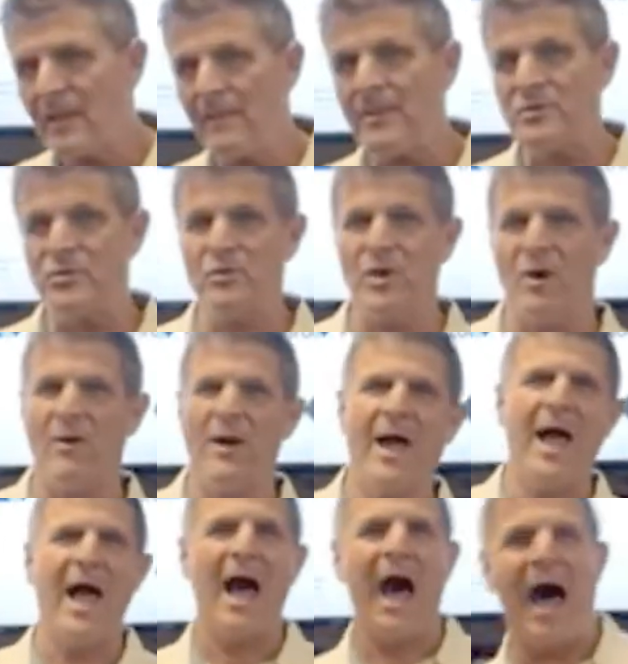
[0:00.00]
But you know,
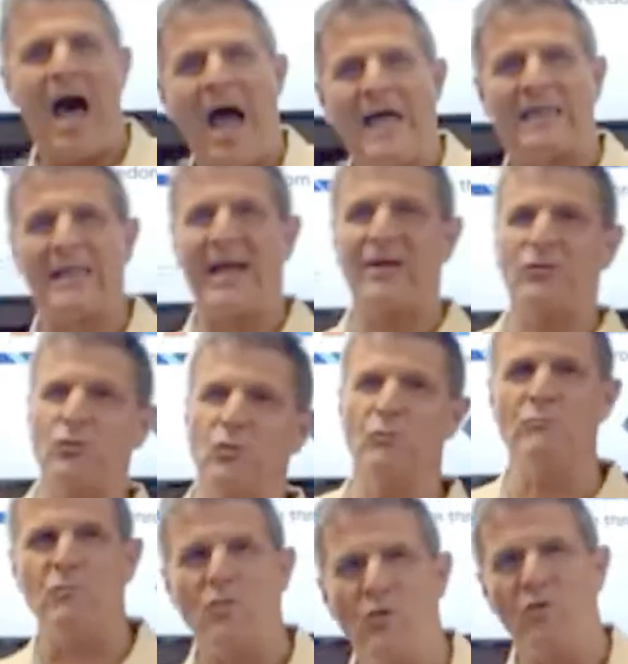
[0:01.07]
I like to
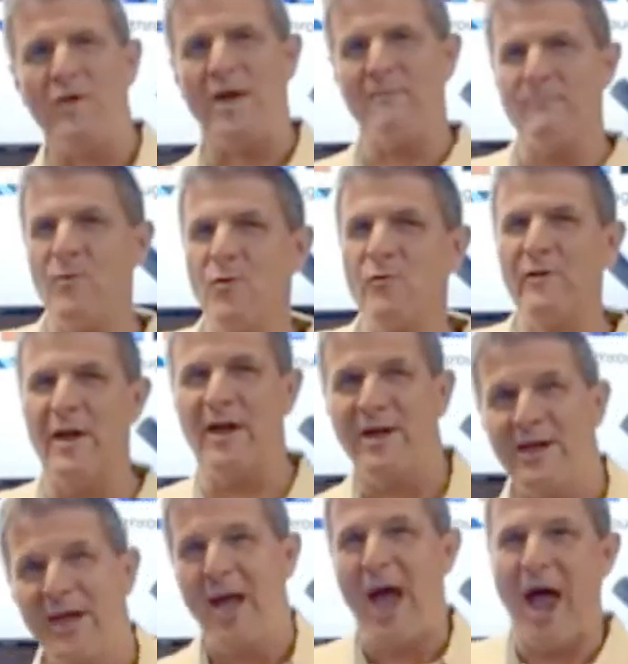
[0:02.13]
move it, move it.
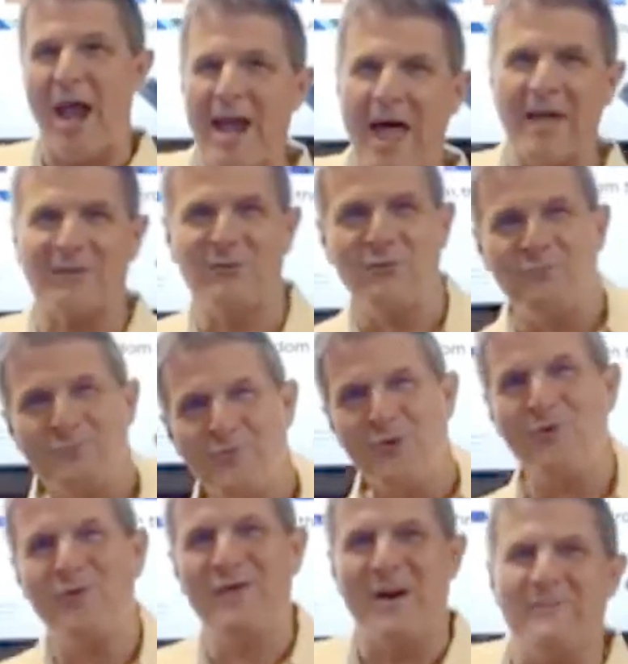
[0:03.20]
I like to
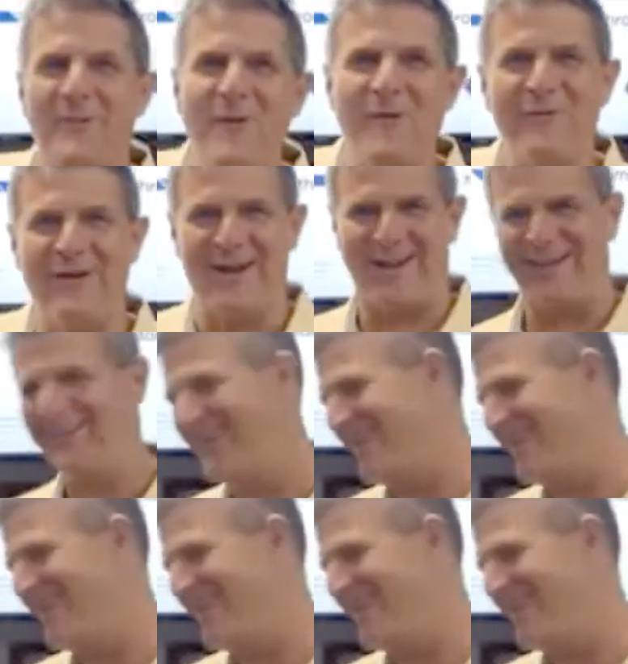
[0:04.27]
move it, move it.